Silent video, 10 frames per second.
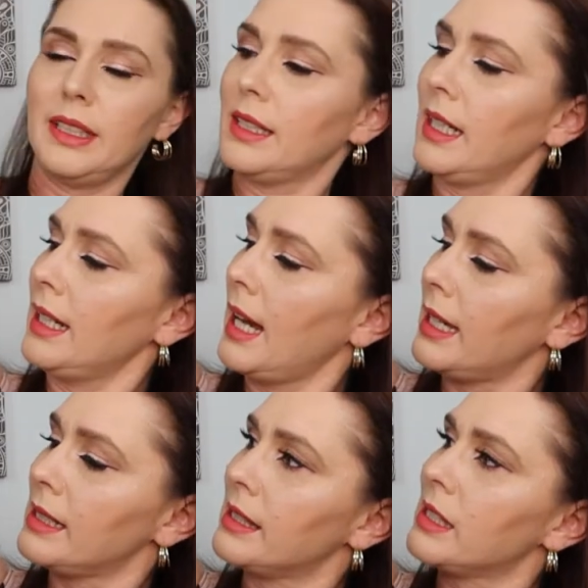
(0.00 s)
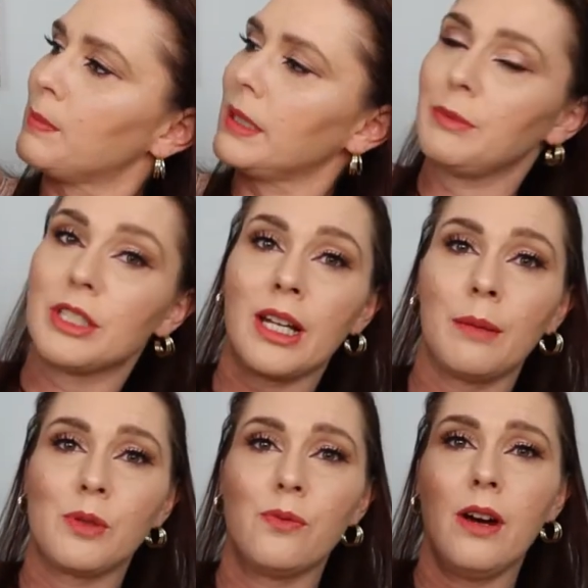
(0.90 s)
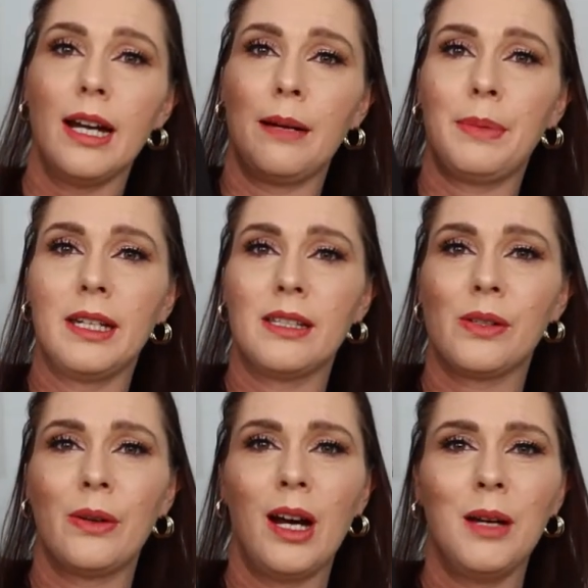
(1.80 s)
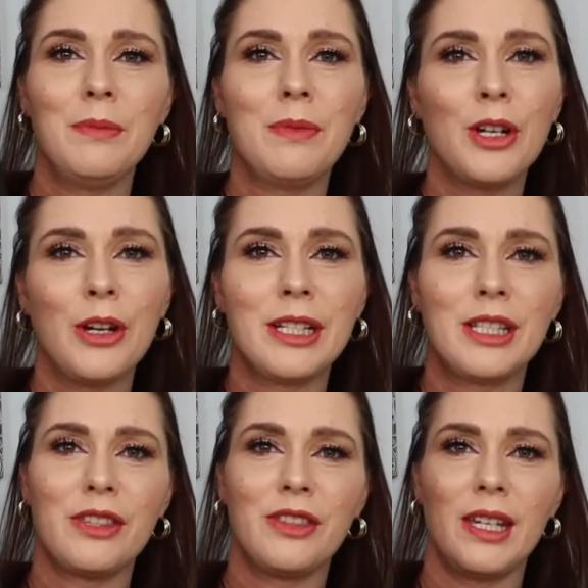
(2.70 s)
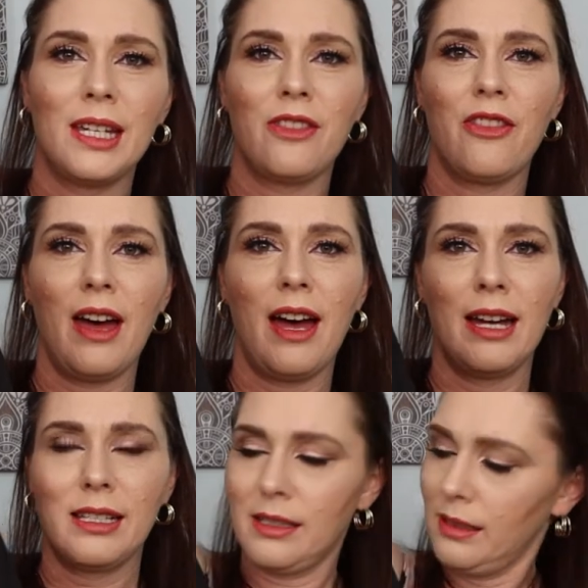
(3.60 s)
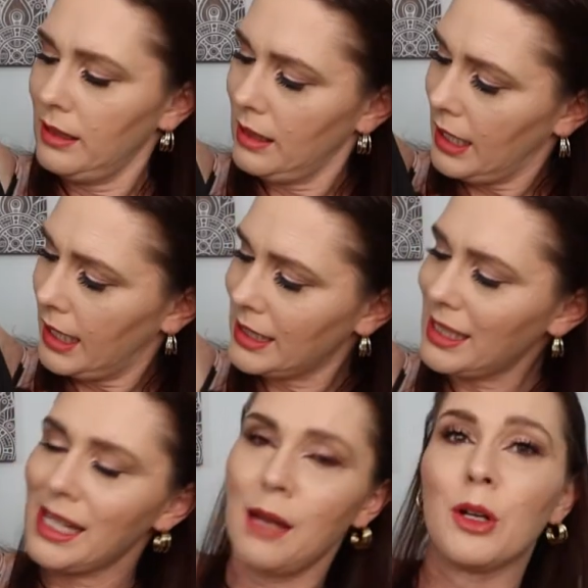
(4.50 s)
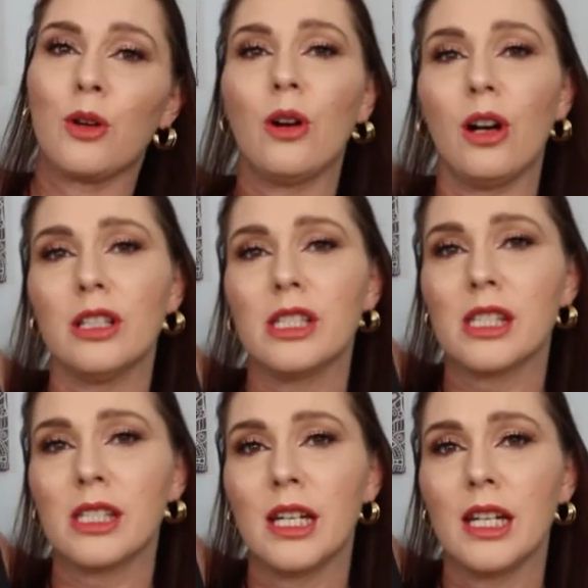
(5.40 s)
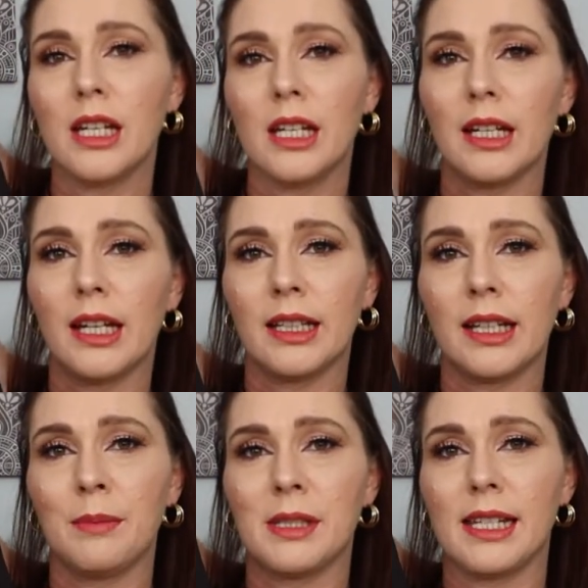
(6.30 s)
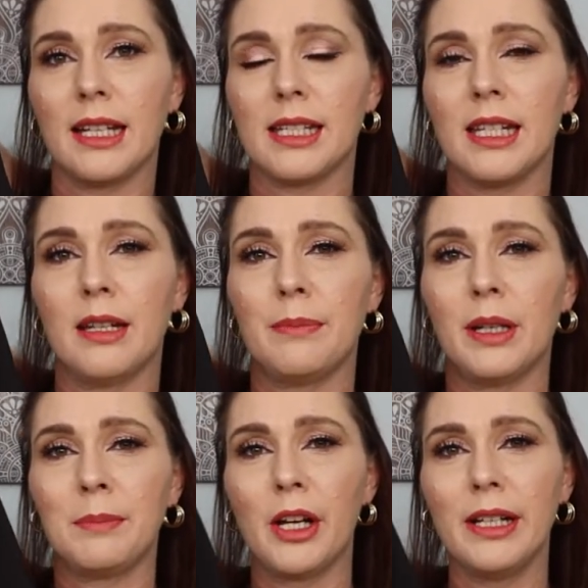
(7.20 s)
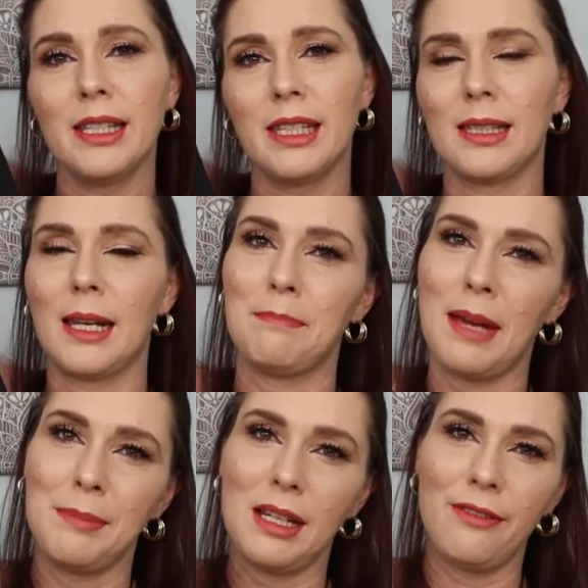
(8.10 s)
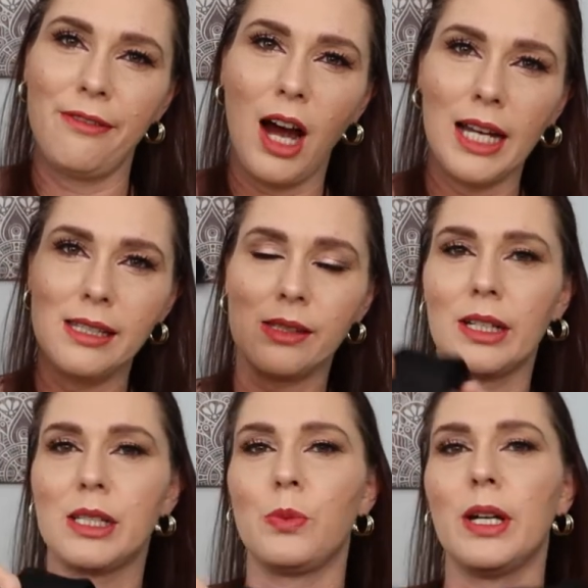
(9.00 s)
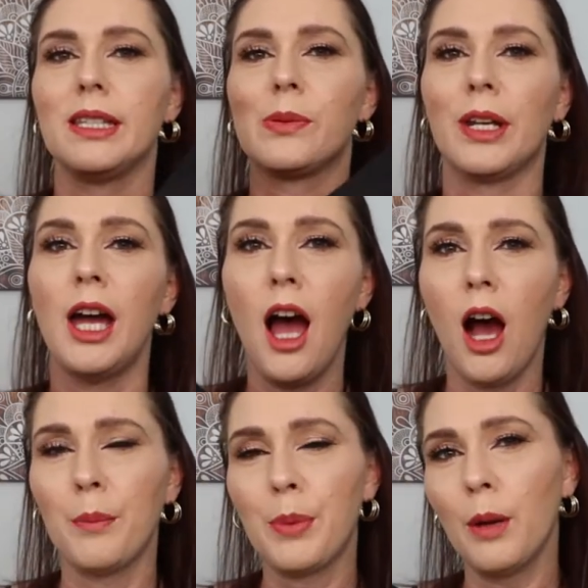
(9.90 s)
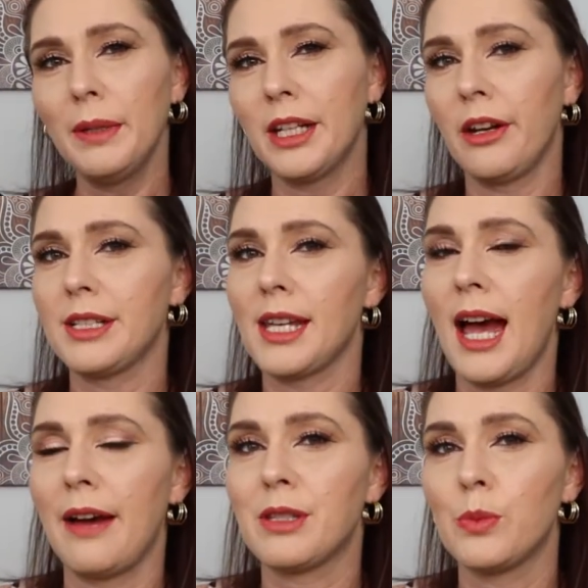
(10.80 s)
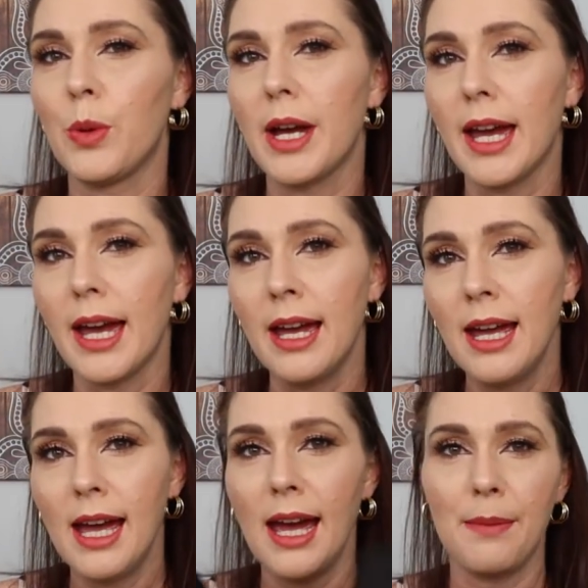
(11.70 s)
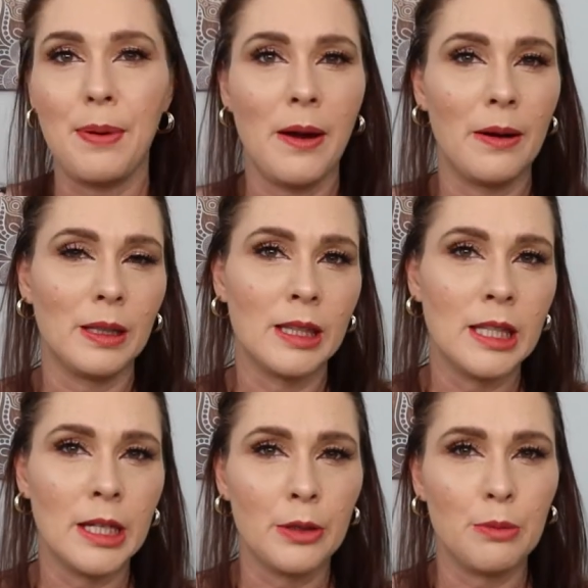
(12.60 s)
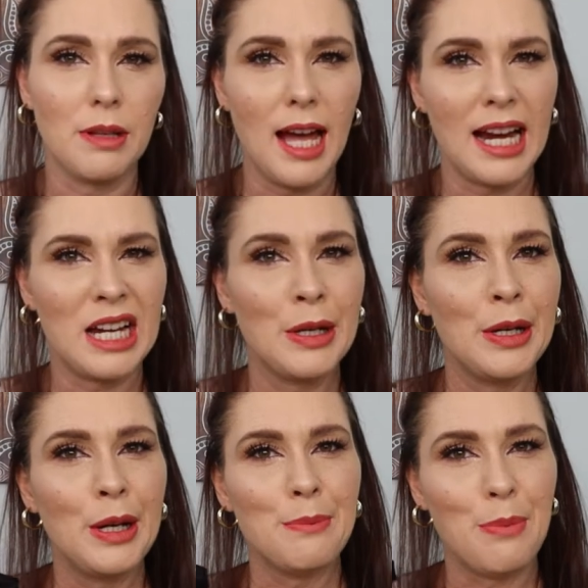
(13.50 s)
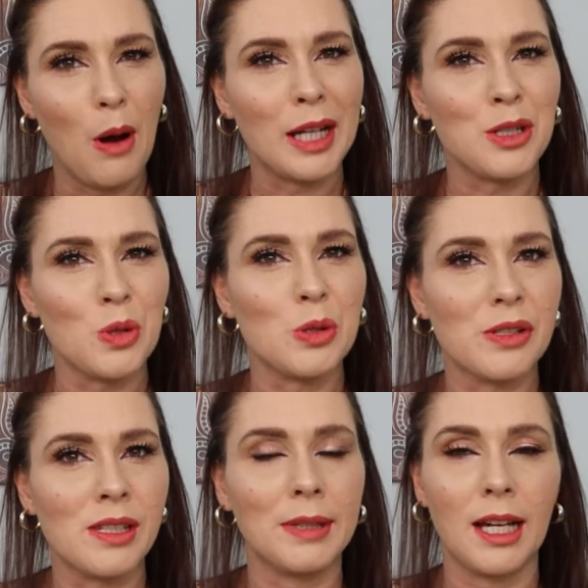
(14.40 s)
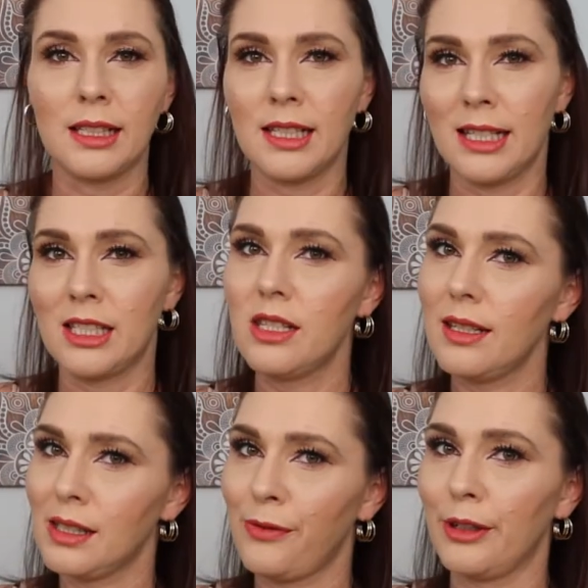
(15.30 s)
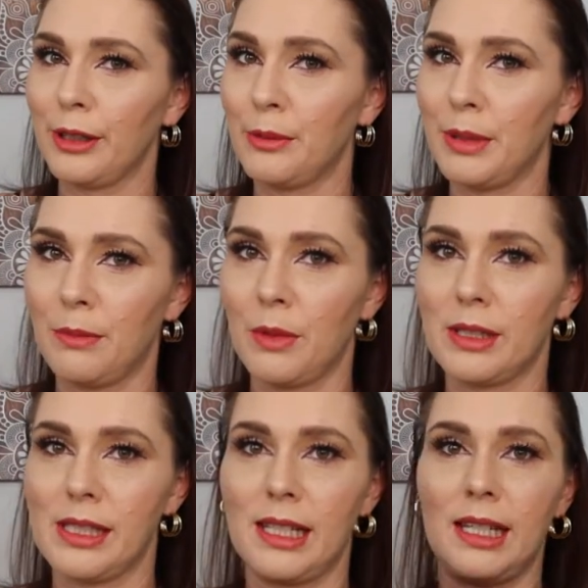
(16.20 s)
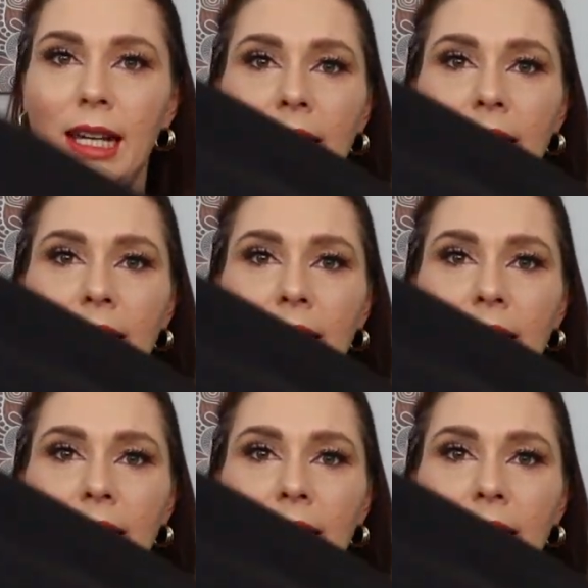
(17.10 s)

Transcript: It then has the split which comes right up here, so I'm going to think that it does come across and comes down to here, but I'm going to think that maybe if I decide to wear this one, I'm probably going to have to wear a pair of little black biker shorts or something underneath, just for a little bit of modesty.